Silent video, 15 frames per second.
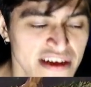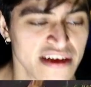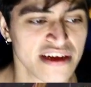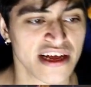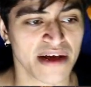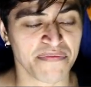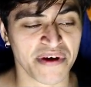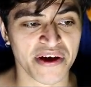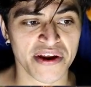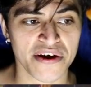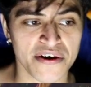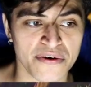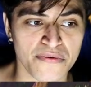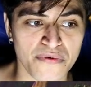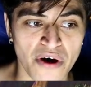I'm going
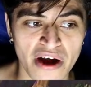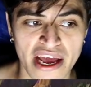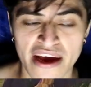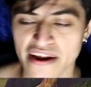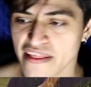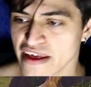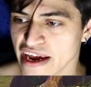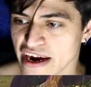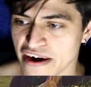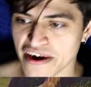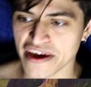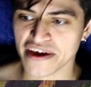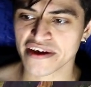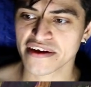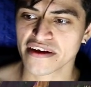to walk out of the
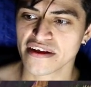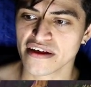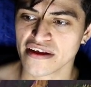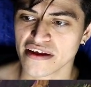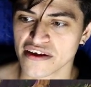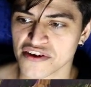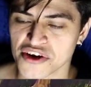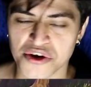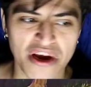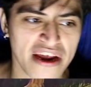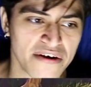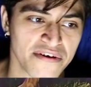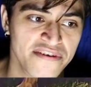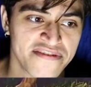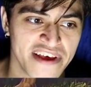area to try
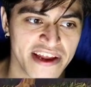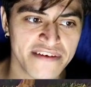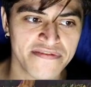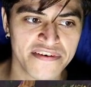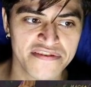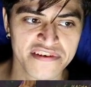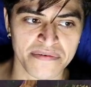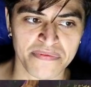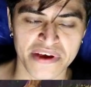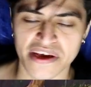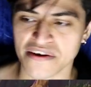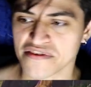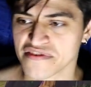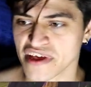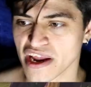to reset it for something
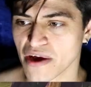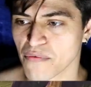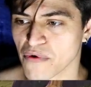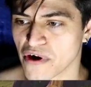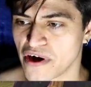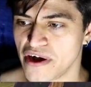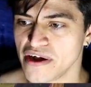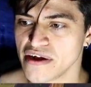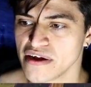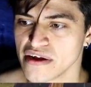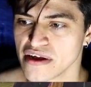else that I want.